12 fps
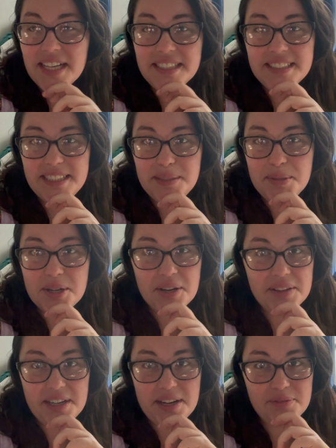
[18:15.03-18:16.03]
TBR
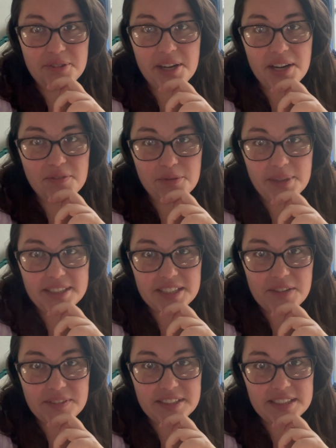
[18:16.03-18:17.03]
that I have created for
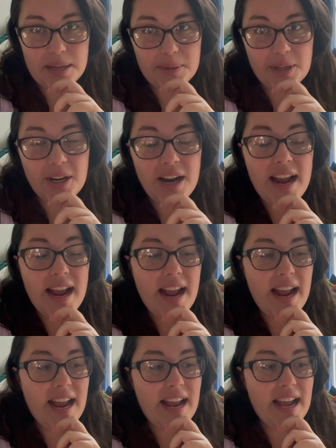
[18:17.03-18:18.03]
myself this summer.
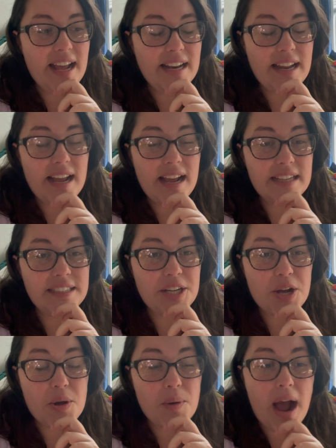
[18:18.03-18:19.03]
And, you
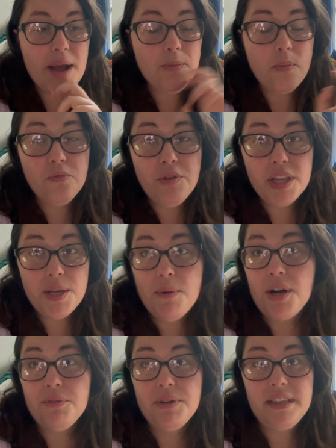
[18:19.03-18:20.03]
know, I really
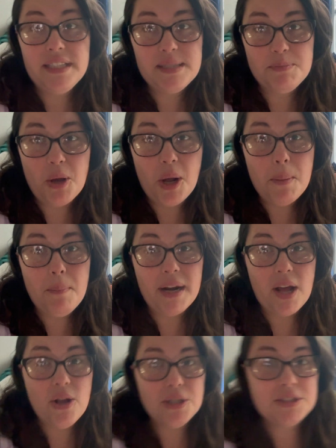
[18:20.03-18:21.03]
want to read this book, but
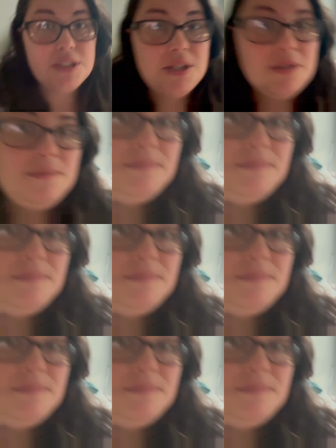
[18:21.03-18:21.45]
also,